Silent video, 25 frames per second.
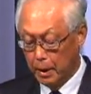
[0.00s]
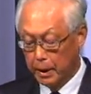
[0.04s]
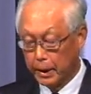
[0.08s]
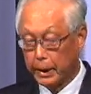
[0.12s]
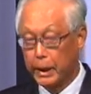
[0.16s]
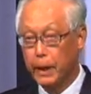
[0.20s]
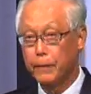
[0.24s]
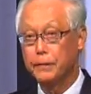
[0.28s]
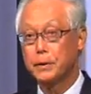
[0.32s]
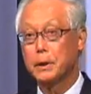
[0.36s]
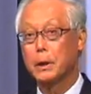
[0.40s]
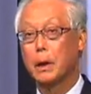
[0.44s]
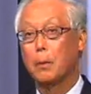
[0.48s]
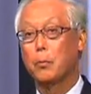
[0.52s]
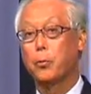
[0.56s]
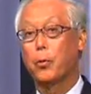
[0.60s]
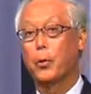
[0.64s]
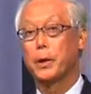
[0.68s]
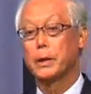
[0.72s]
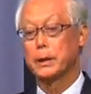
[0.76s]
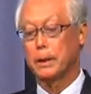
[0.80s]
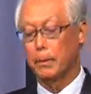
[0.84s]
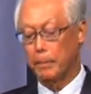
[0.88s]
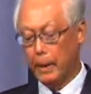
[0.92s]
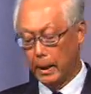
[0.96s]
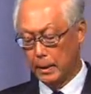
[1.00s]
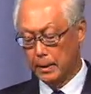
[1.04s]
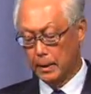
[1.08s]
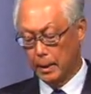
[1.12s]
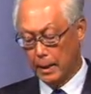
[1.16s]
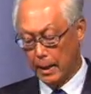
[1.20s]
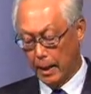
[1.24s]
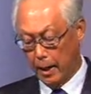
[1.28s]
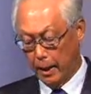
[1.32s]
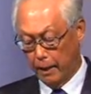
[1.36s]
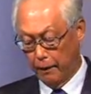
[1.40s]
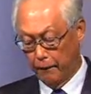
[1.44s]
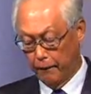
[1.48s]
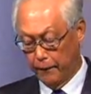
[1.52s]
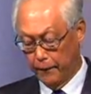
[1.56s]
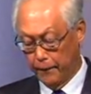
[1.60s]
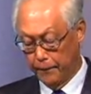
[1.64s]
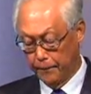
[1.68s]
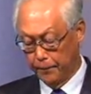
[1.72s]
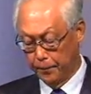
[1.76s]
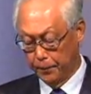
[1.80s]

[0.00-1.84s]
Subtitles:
give Singaporeans a better life,